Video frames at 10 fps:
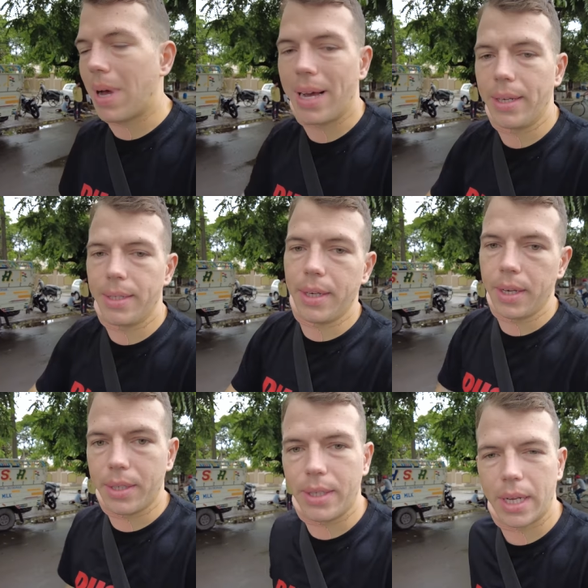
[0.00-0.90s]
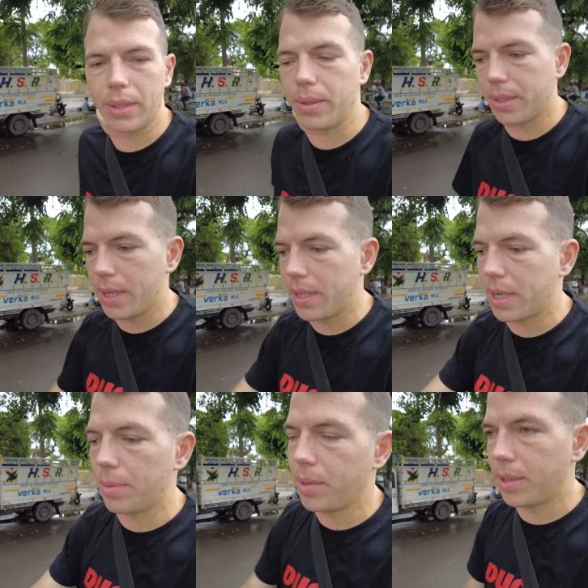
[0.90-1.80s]
ideas that the
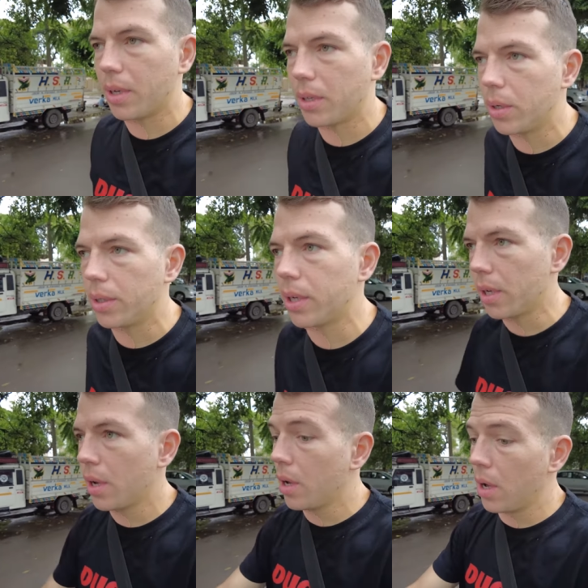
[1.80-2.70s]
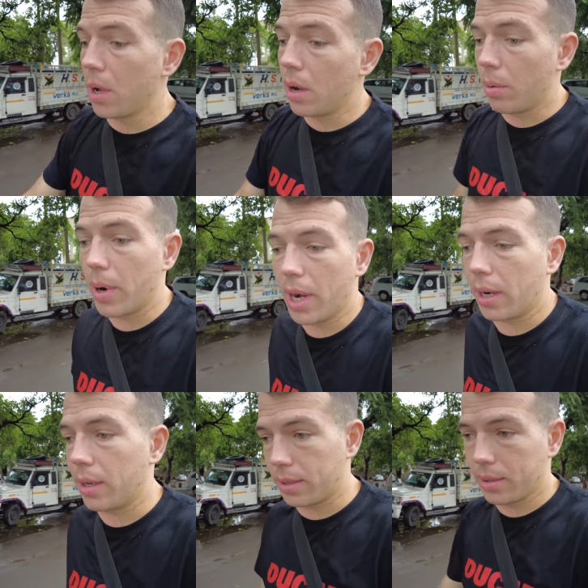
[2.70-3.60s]
system is not good
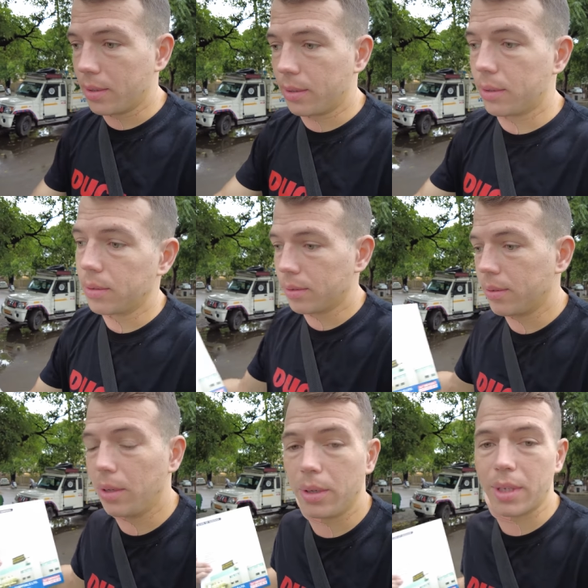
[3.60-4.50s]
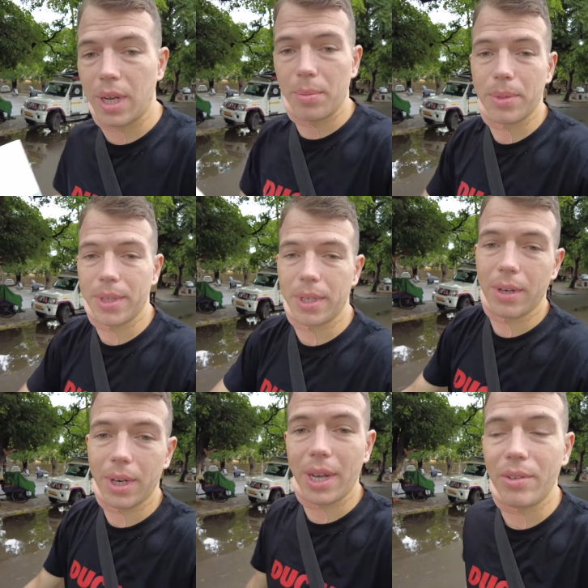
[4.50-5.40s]
well look I'm still
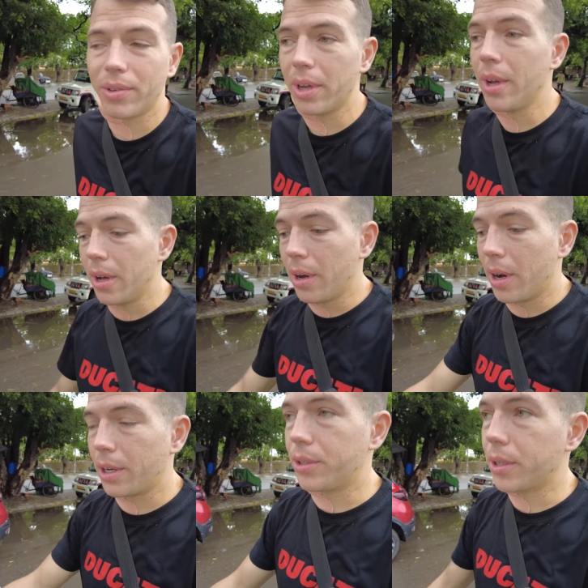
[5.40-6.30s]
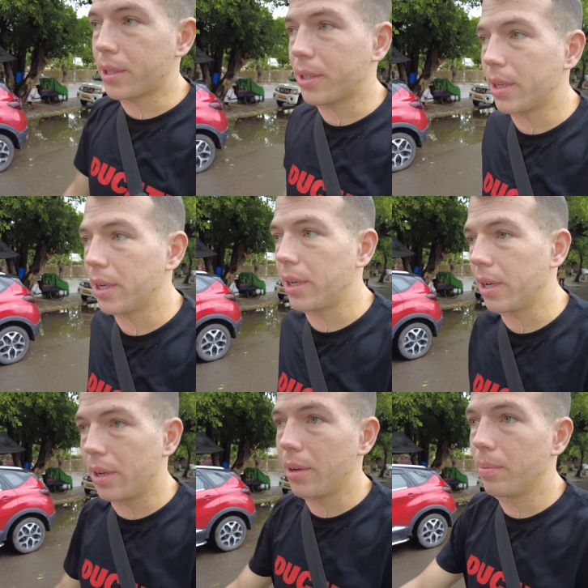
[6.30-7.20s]
alive I just
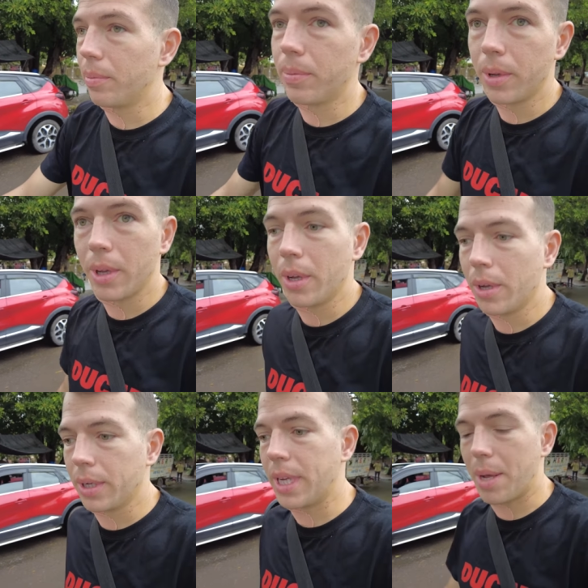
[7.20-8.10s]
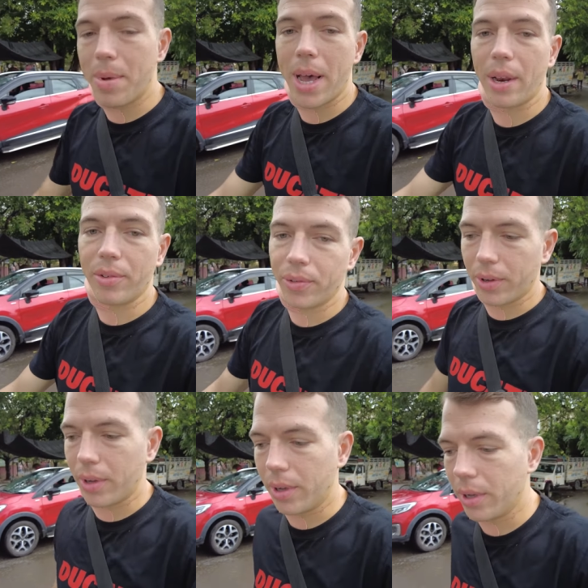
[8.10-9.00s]
uh, came out of
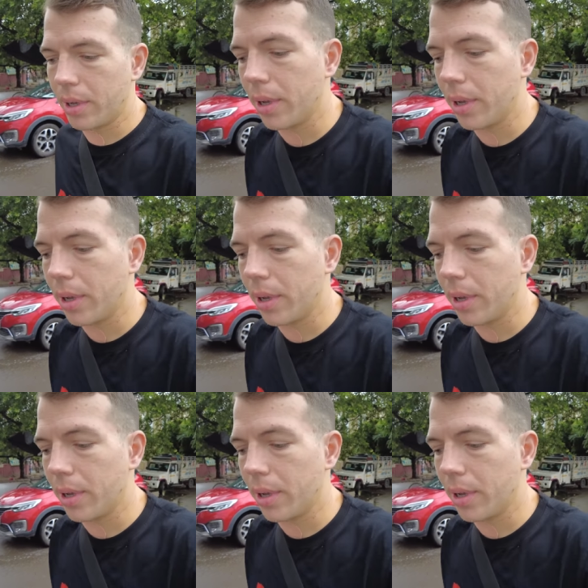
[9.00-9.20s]
a